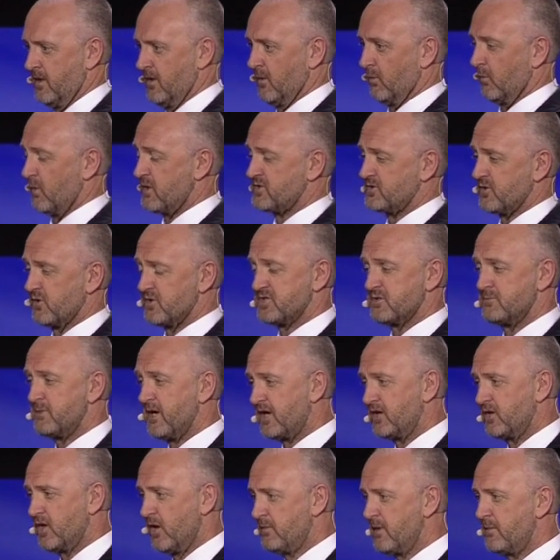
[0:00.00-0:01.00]
We saw some
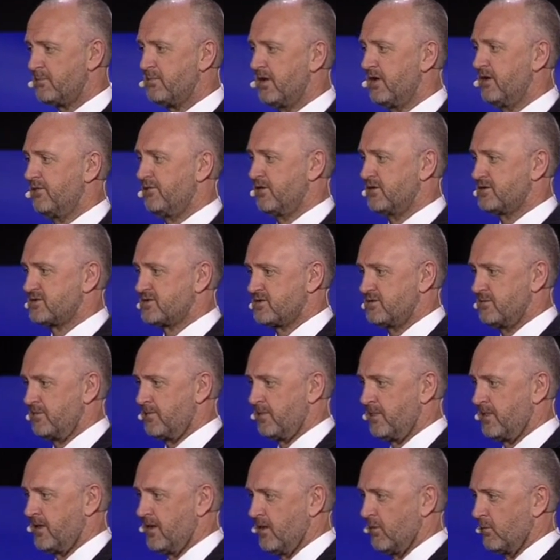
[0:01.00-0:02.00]
economic benefits,
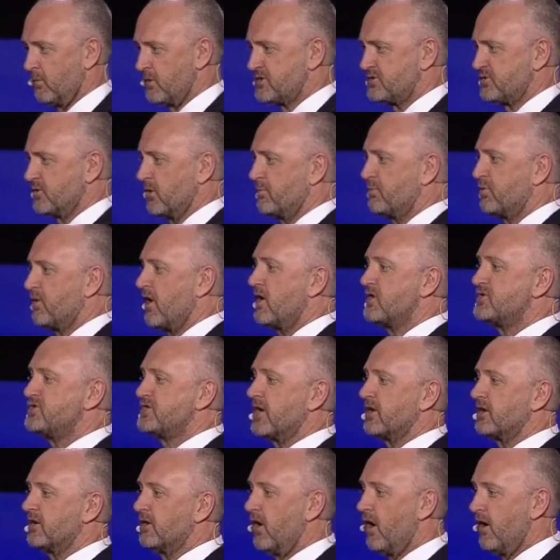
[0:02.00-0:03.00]
we saw
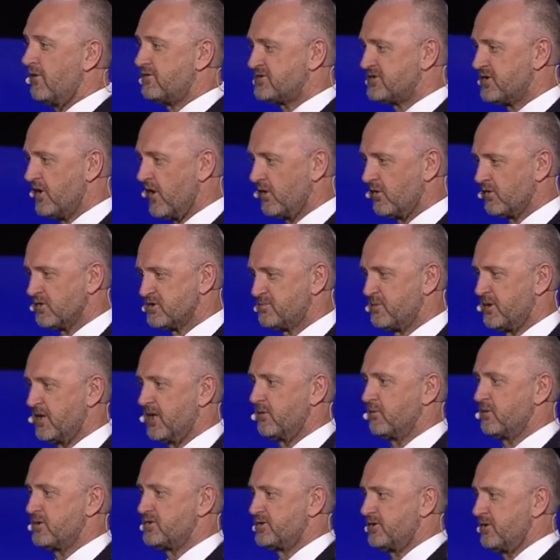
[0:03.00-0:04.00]
project life cycles
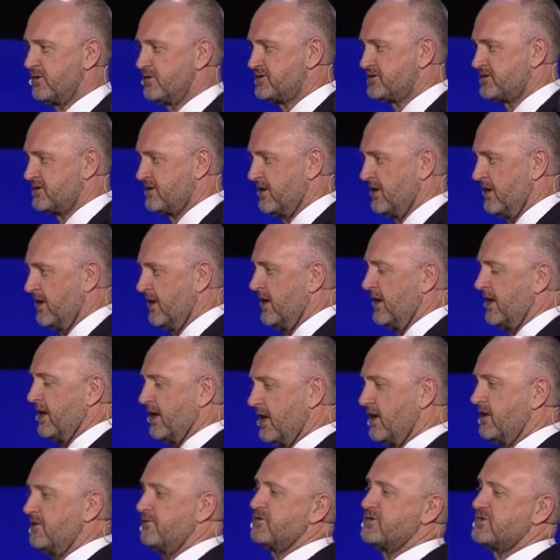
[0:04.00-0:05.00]
being reduced,
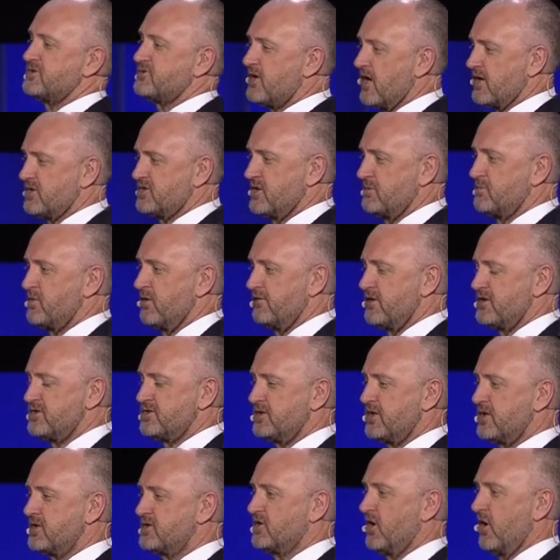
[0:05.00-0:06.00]
infrastructure
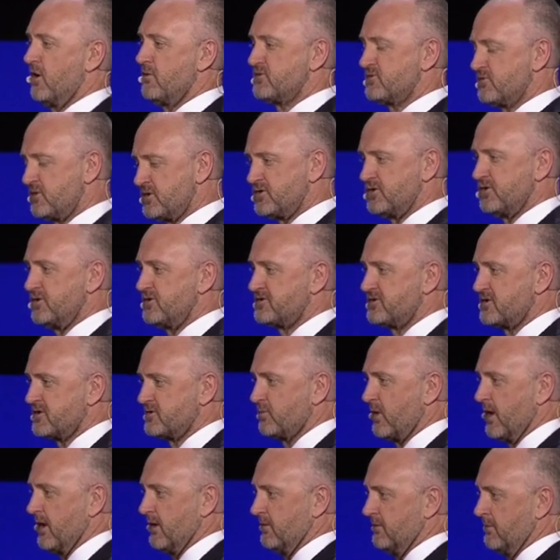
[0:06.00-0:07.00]
provisioning times reduced
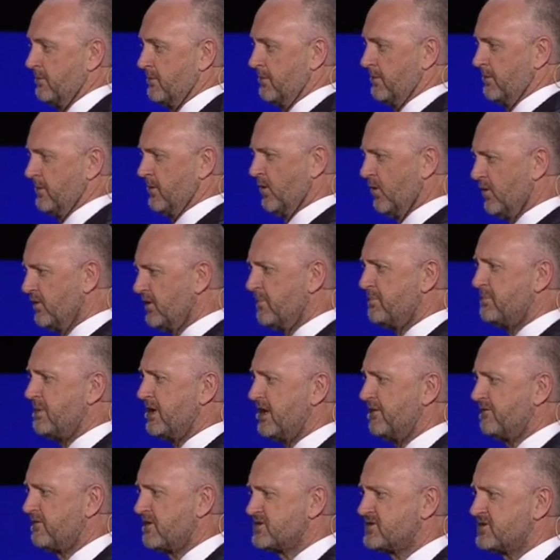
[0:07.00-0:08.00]
as well. All the
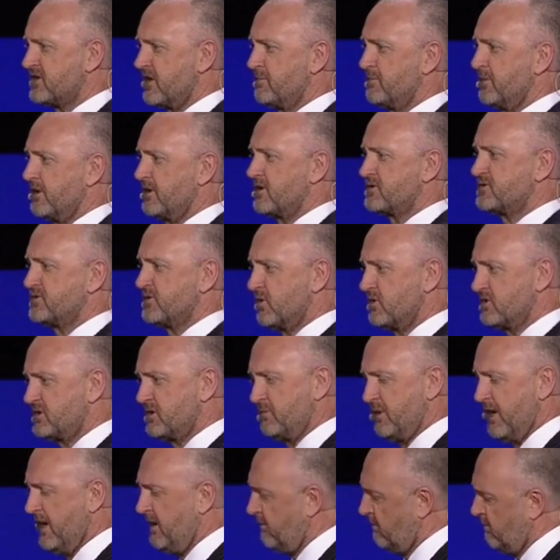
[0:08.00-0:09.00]
benefits that have been talked
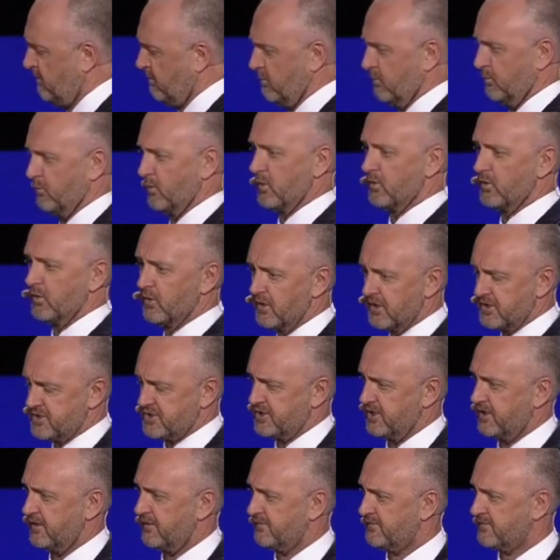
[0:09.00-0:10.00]
about were all
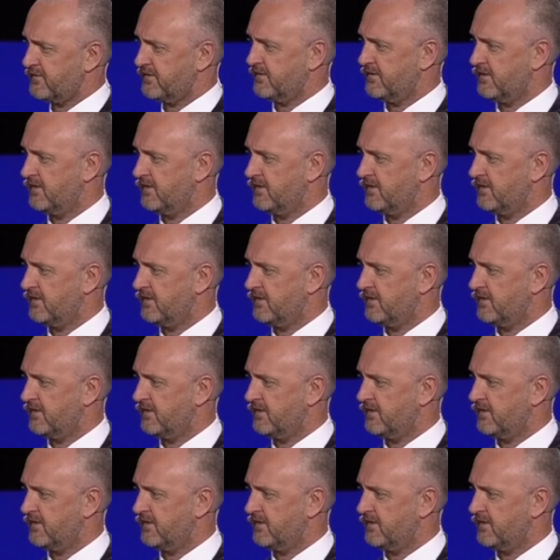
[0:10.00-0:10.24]
achieved.